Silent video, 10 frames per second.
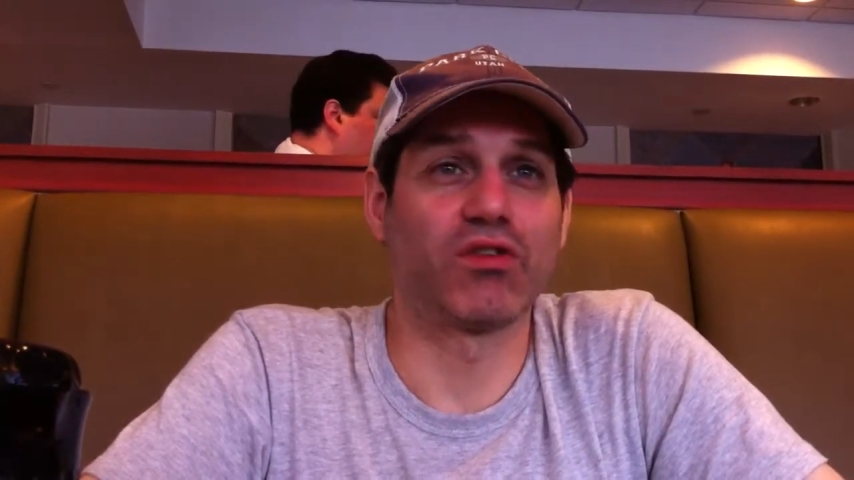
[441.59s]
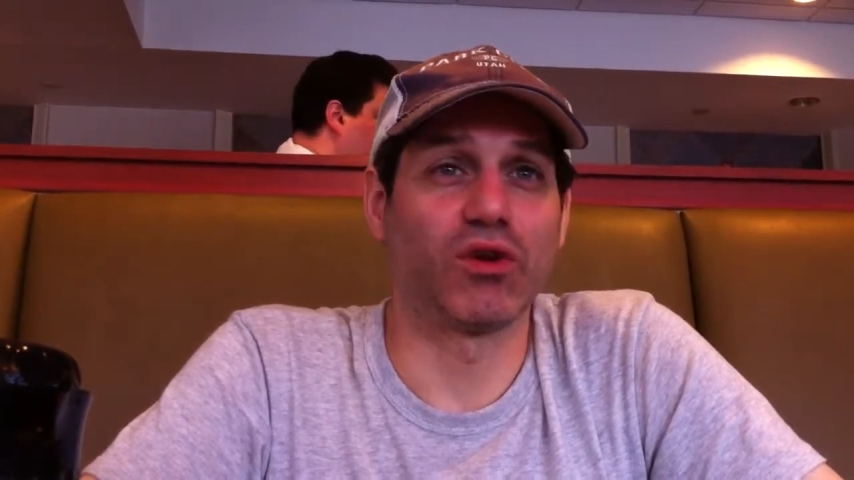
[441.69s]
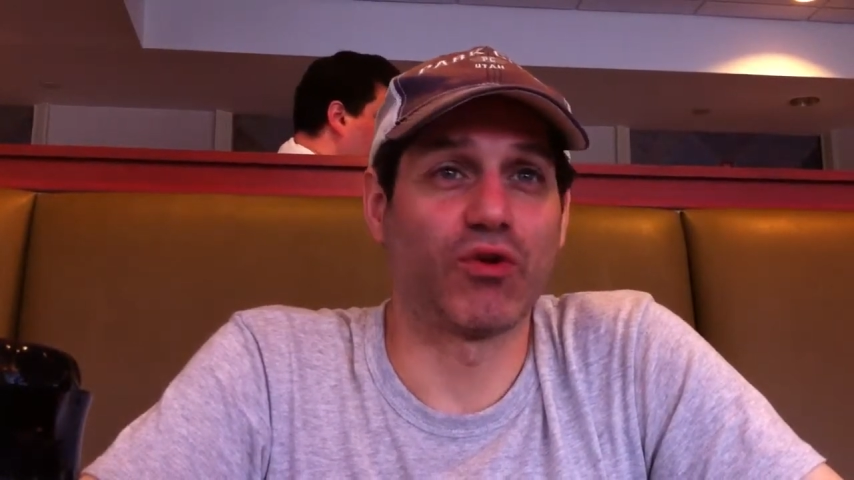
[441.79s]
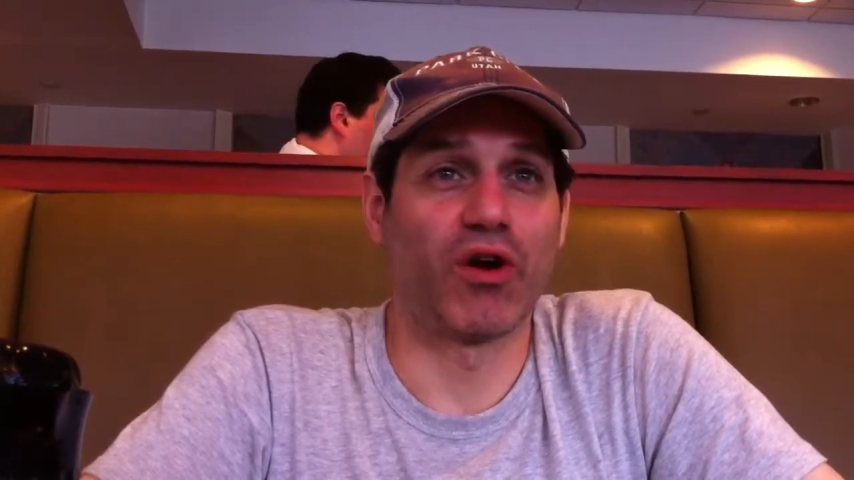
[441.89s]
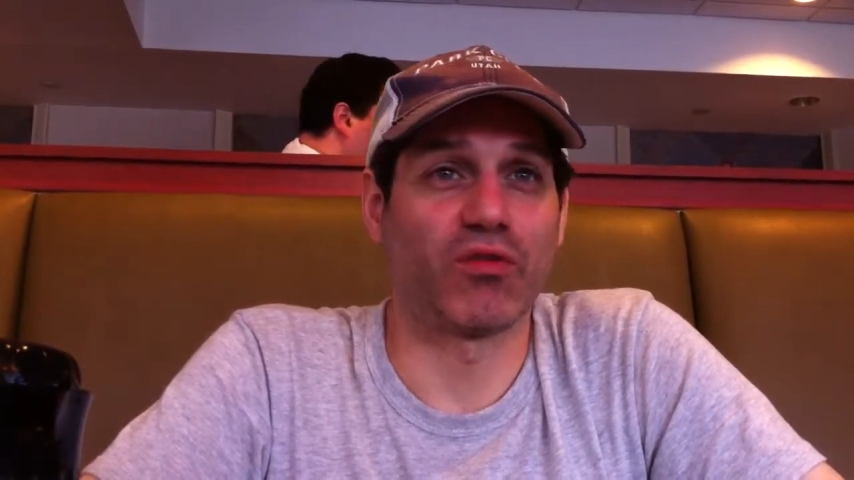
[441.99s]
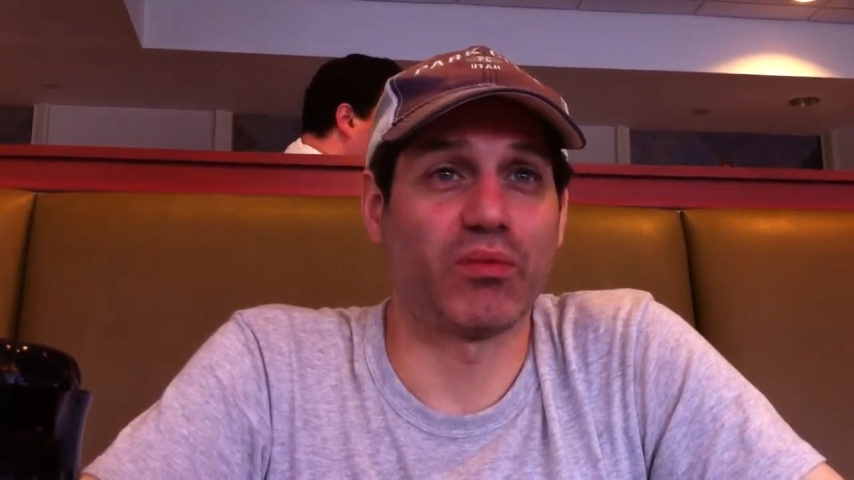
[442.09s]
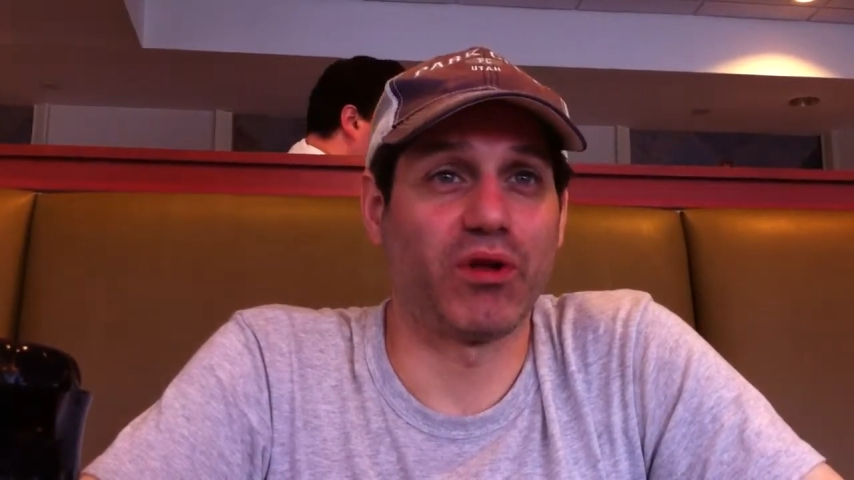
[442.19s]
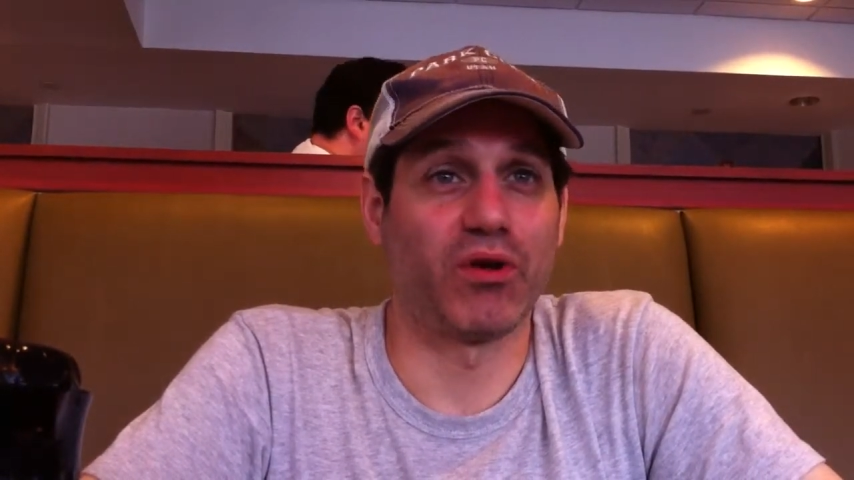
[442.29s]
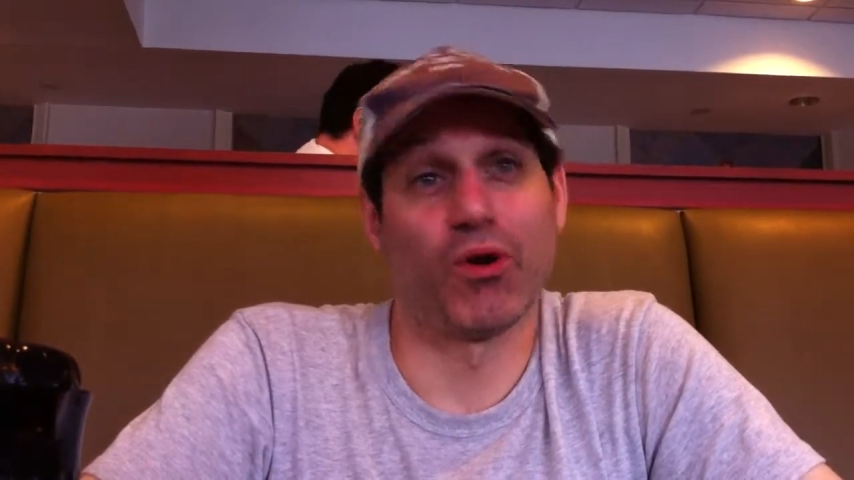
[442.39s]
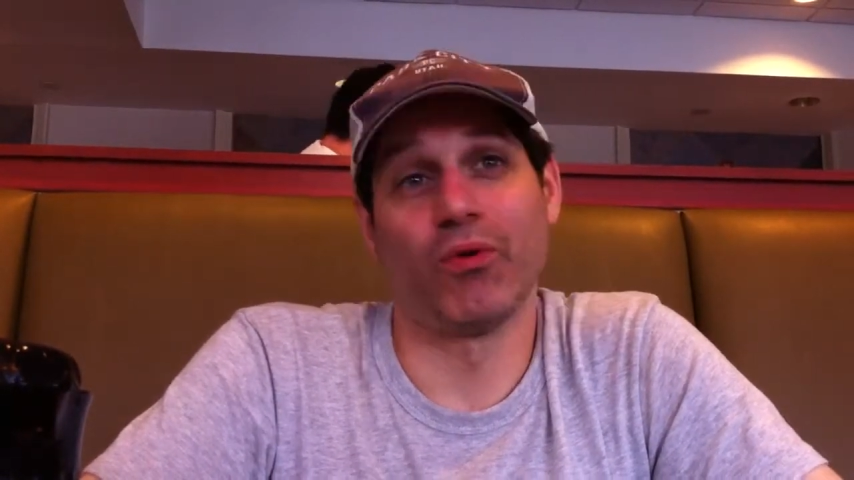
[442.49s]
a lacrosse
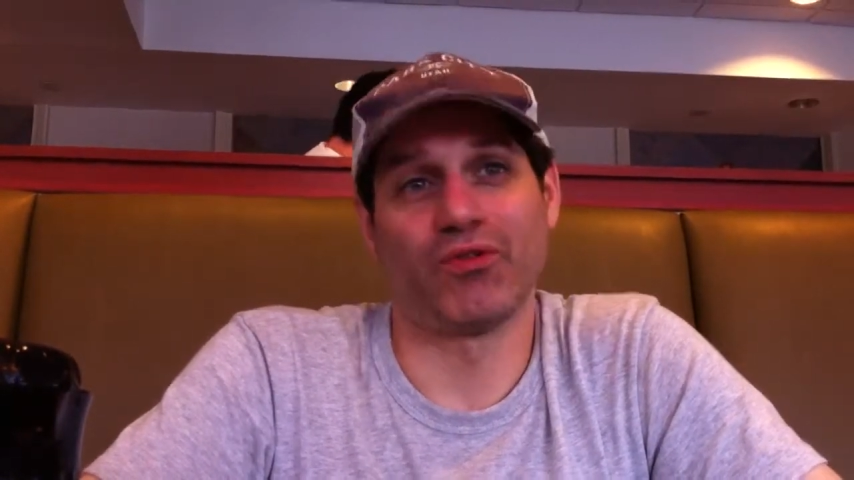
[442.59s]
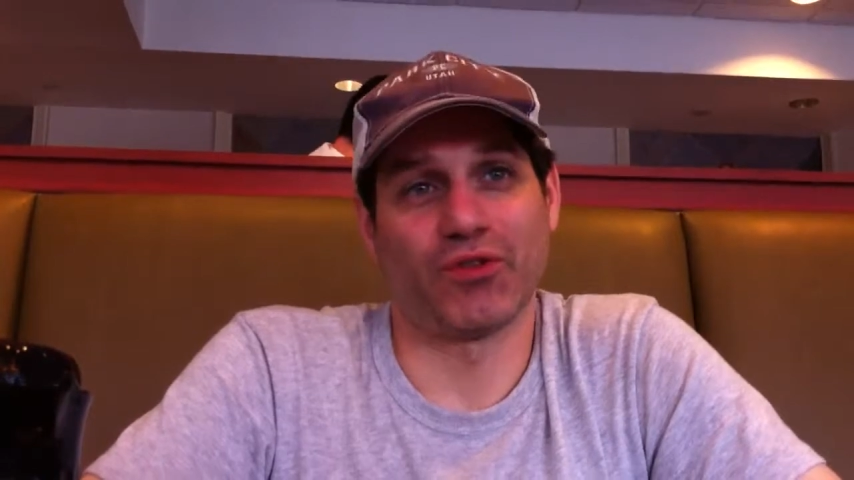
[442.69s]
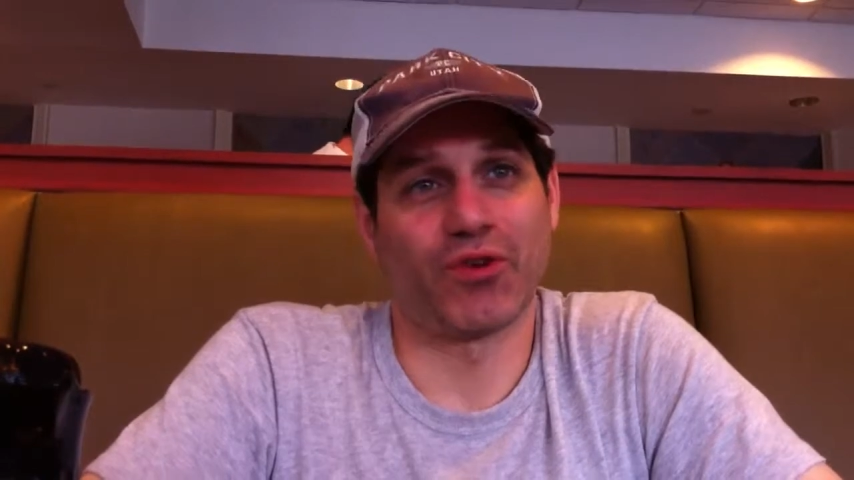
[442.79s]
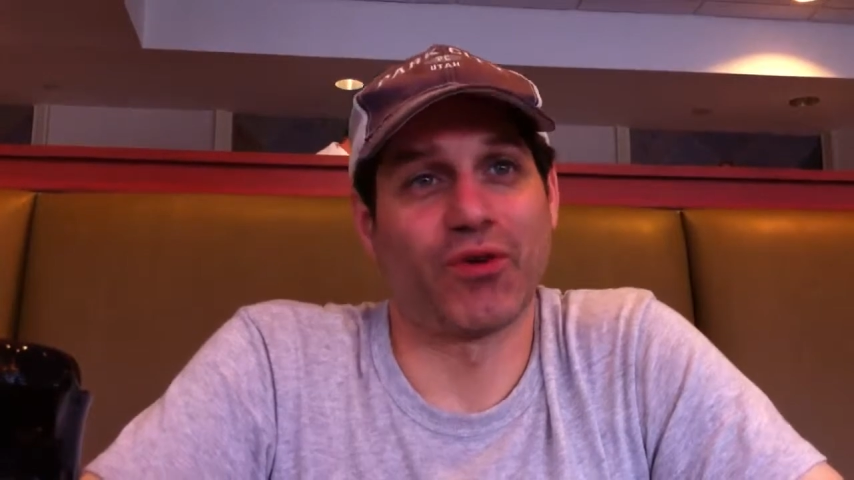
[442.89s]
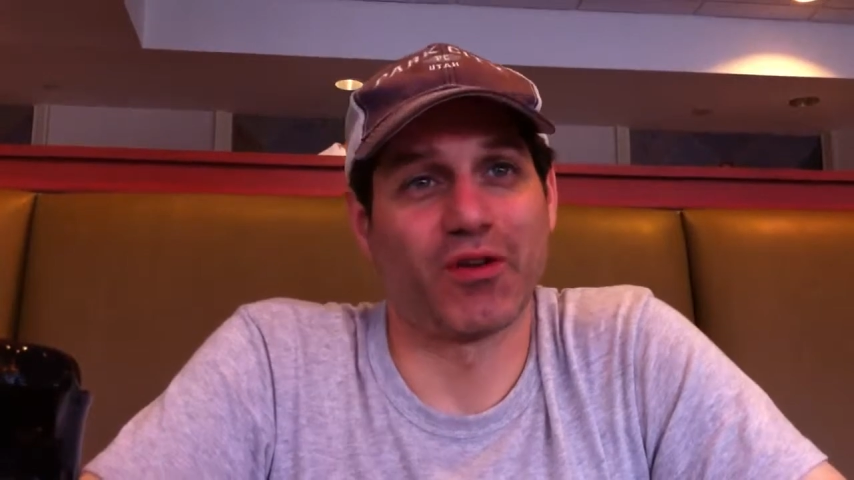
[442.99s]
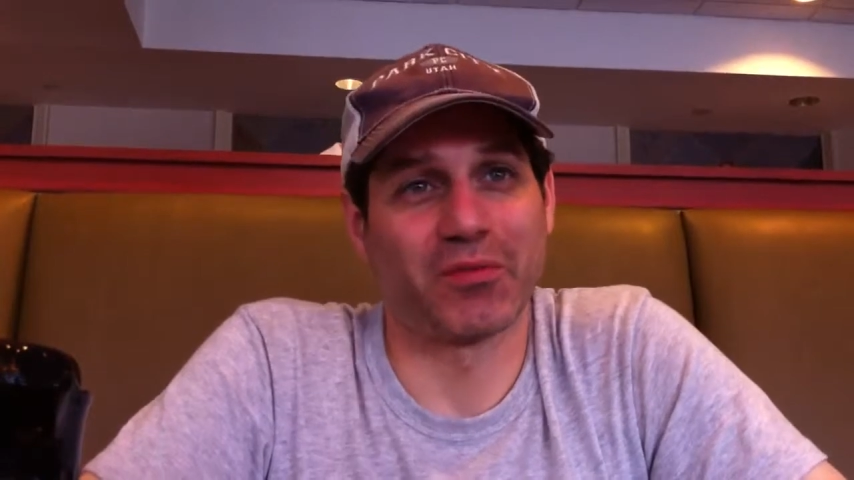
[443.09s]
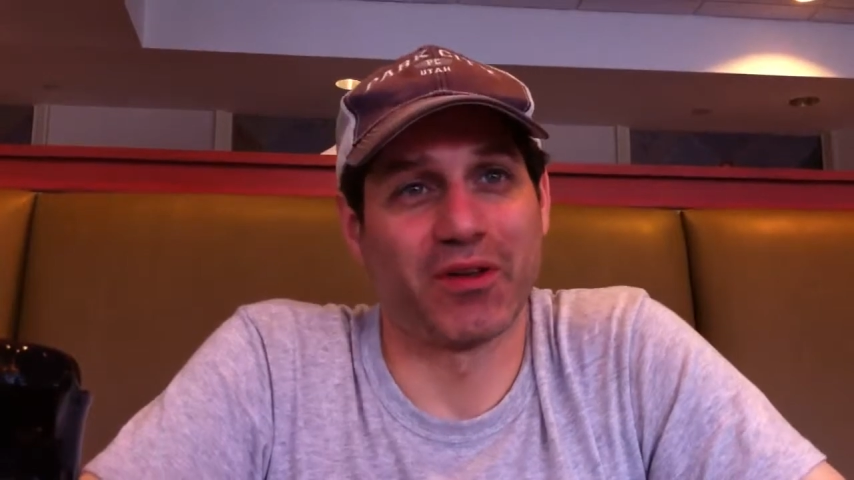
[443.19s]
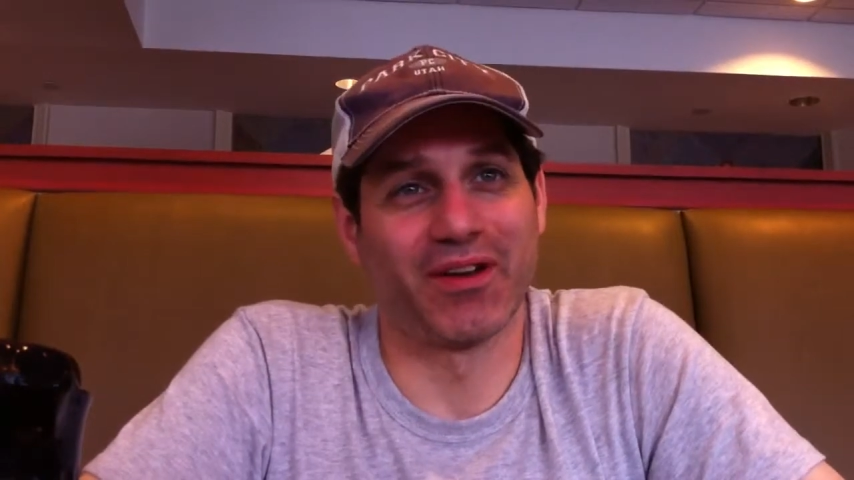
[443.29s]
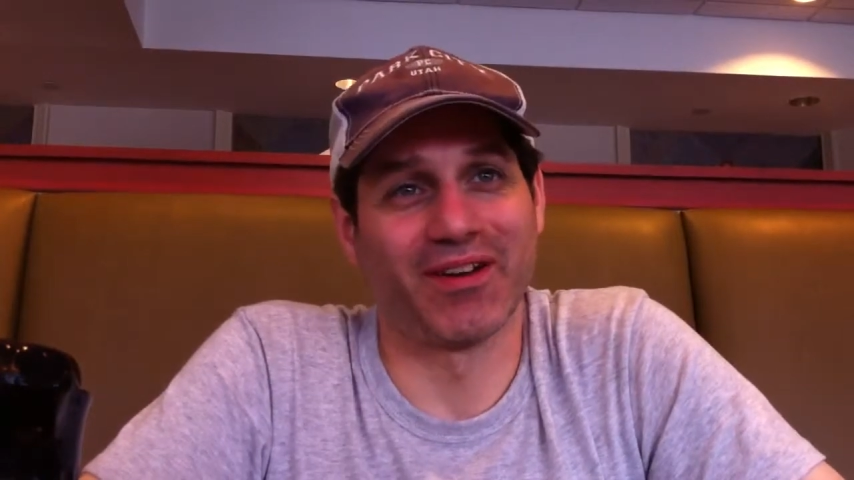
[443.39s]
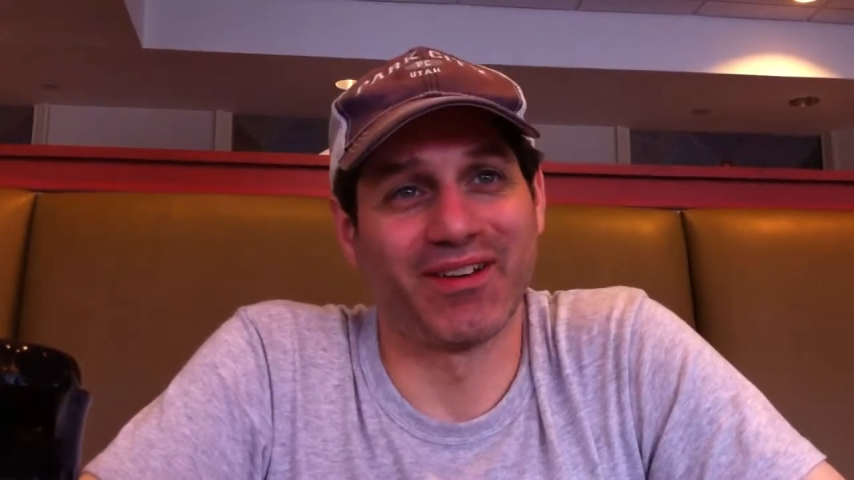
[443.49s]
player, always a lacrosse player.